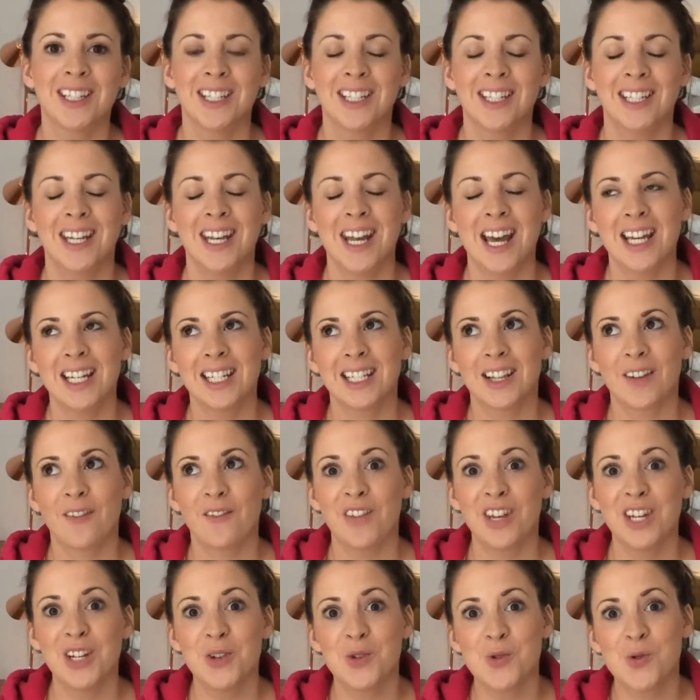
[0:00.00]
Tonight's
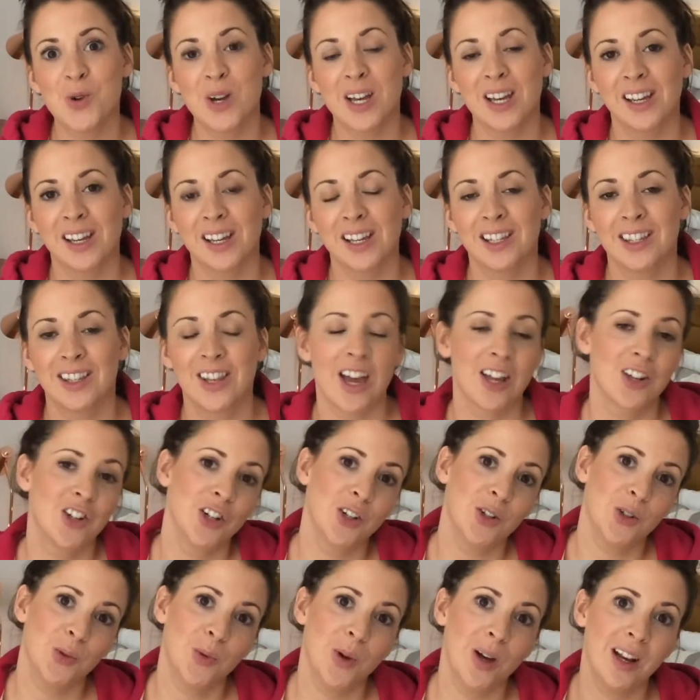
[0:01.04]
video is a
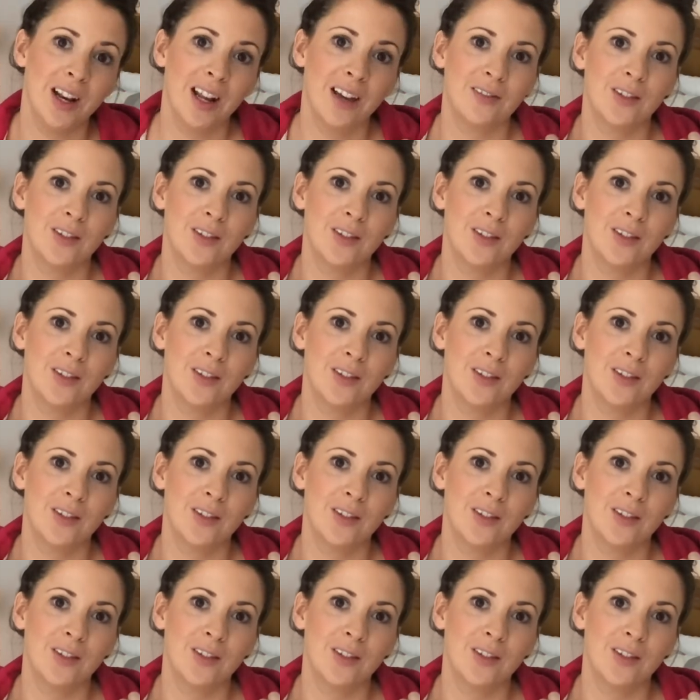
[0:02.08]
chilled one.